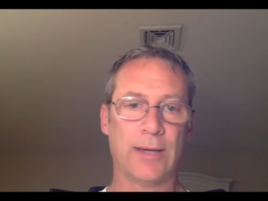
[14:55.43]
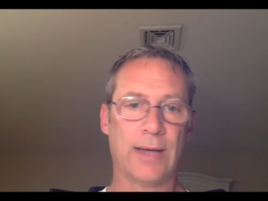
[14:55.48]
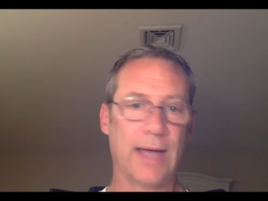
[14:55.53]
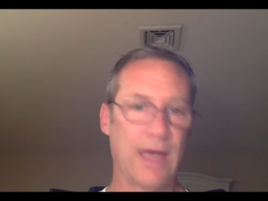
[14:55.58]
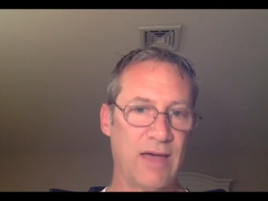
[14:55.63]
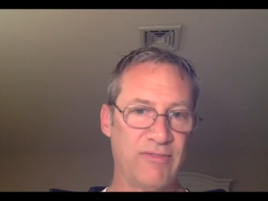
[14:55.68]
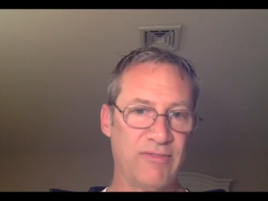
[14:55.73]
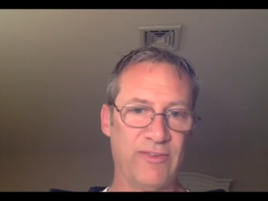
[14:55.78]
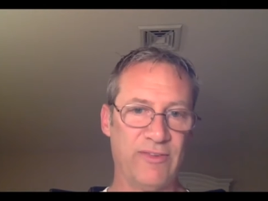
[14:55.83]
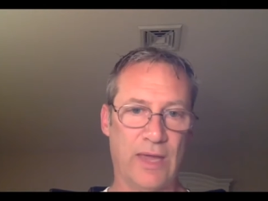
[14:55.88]
I
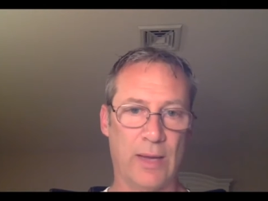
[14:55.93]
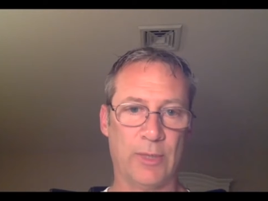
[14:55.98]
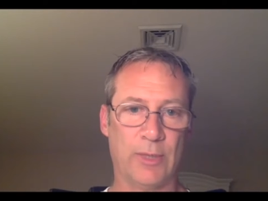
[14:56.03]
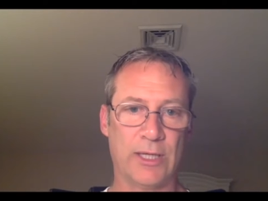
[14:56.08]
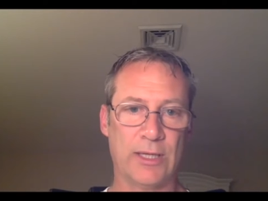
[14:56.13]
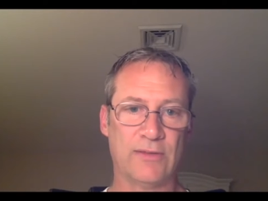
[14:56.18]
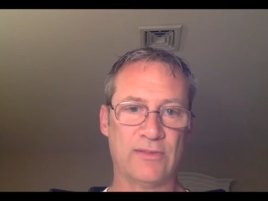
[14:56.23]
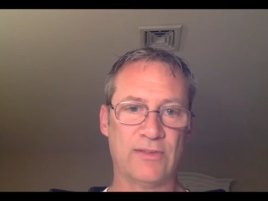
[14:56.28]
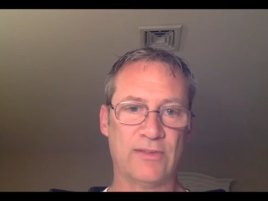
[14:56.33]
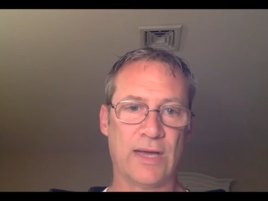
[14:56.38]
have family
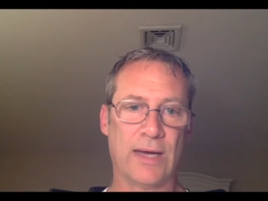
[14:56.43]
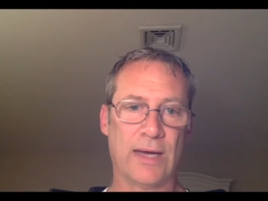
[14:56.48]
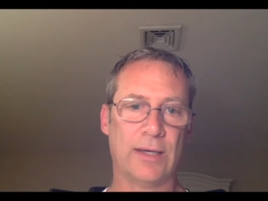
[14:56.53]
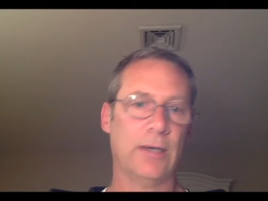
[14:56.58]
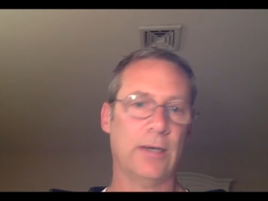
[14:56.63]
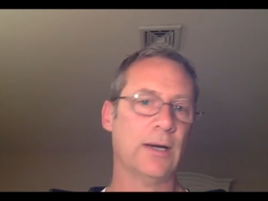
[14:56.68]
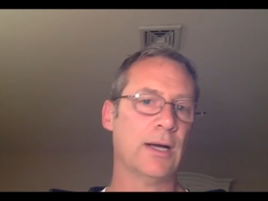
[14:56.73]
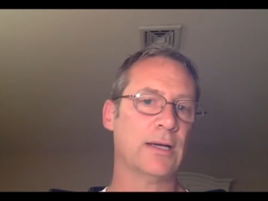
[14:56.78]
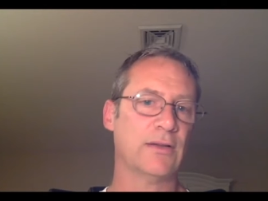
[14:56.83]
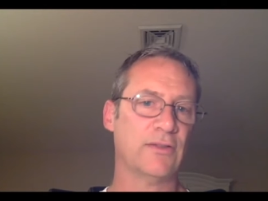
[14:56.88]
that's out
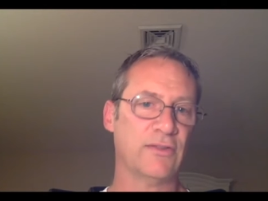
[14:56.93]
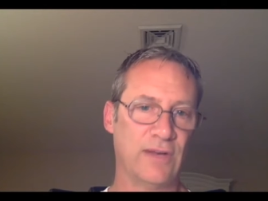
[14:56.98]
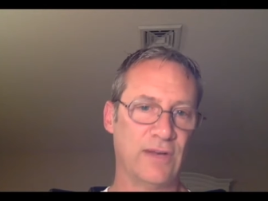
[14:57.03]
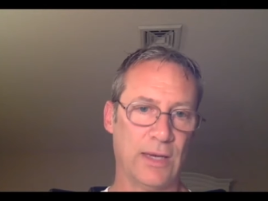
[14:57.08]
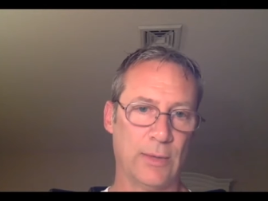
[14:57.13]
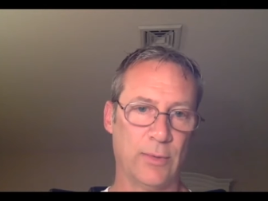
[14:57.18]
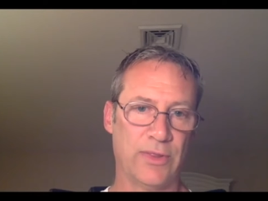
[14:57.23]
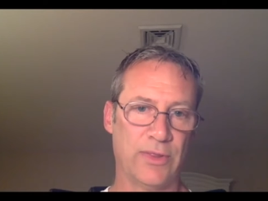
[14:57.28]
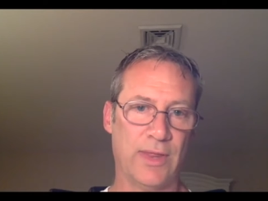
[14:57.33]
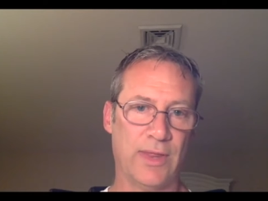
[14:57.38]
here. I can
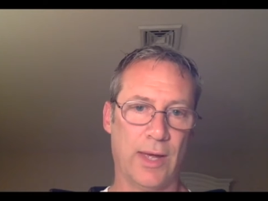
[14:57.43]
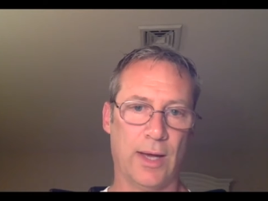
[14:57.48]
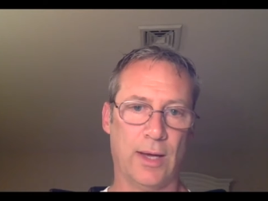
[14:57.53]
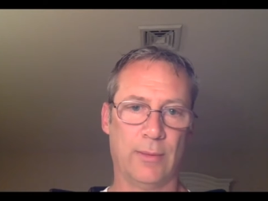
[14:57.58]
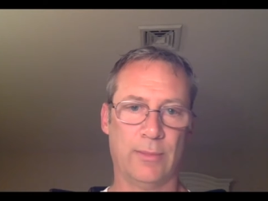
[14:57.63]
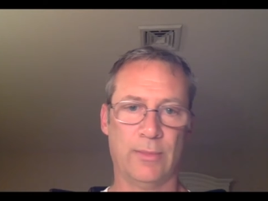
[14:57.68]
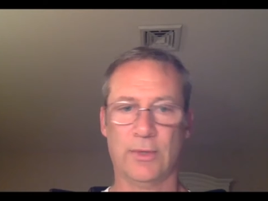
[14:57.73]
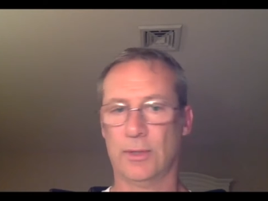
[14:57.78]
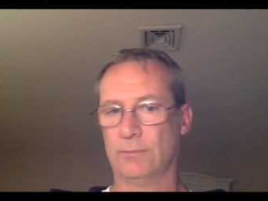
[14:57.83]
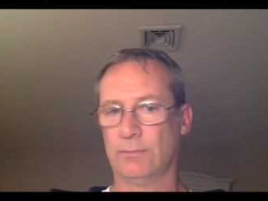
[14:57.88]
stay with
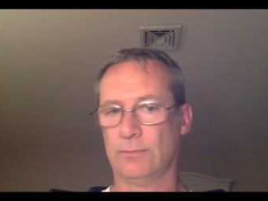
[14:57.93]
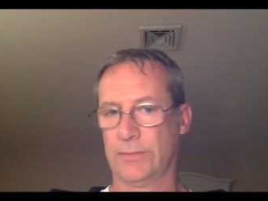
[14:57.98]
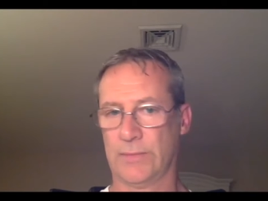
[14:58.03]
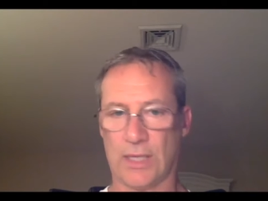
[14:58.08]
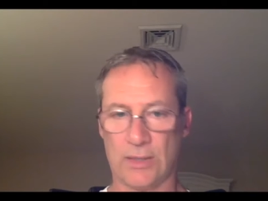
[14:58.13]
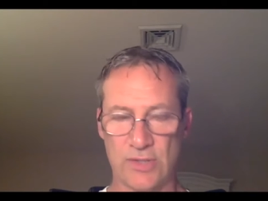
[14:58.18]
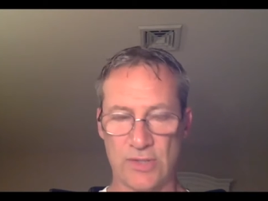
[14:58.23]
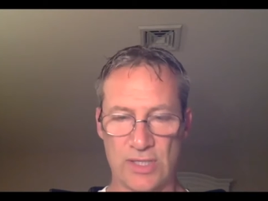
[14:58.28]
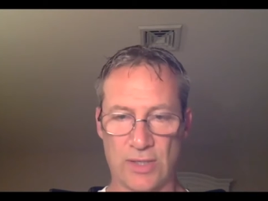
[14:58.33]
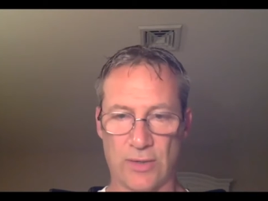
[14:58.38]
them.
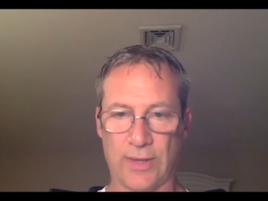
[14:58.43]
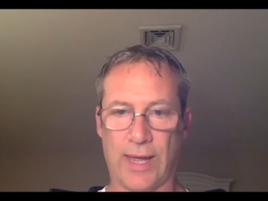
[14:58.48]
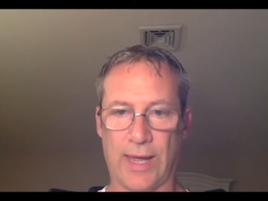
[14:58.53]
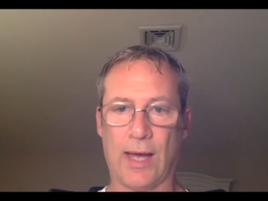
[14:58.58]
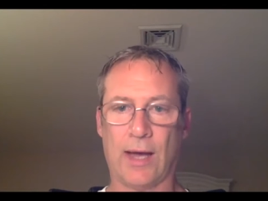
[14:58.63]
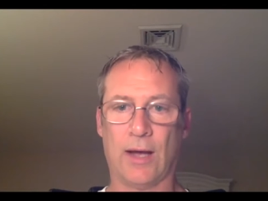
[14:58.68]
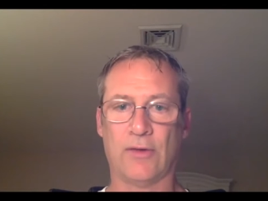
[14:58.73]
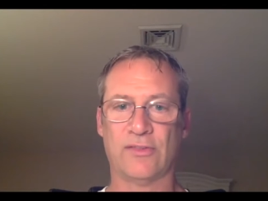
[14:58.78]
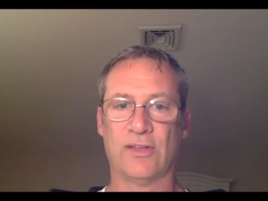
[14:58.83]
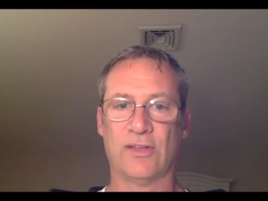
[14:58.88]
I'll sell the
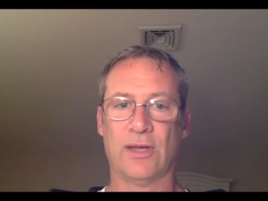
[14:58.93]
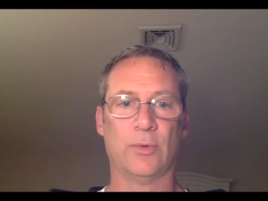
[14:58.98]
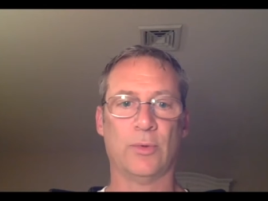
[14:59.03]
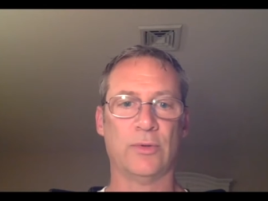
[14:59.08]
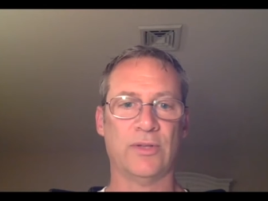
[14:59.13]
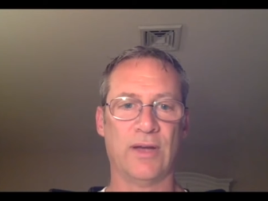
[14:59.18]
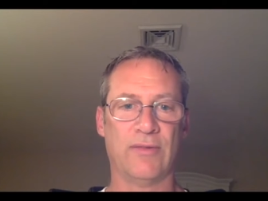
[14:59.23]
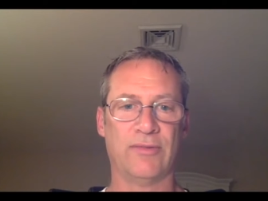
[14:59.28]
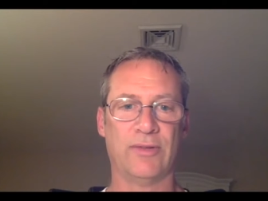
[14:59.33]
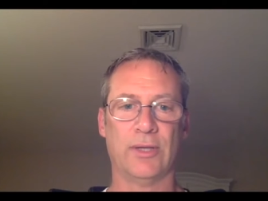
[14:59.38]
house. That will
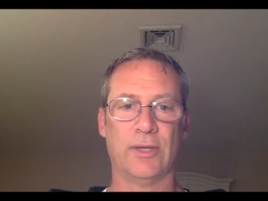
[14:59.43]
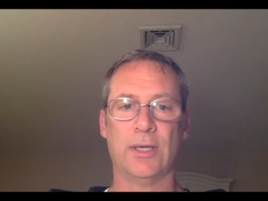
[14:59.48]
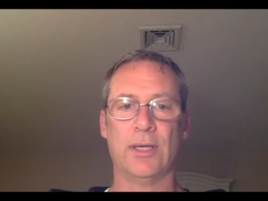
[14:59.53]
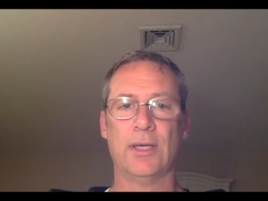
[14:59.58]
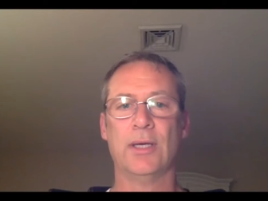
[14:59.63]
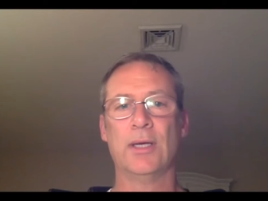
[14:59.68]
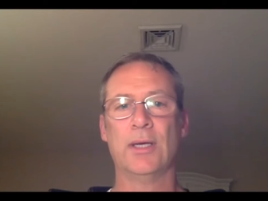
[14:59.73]
definitely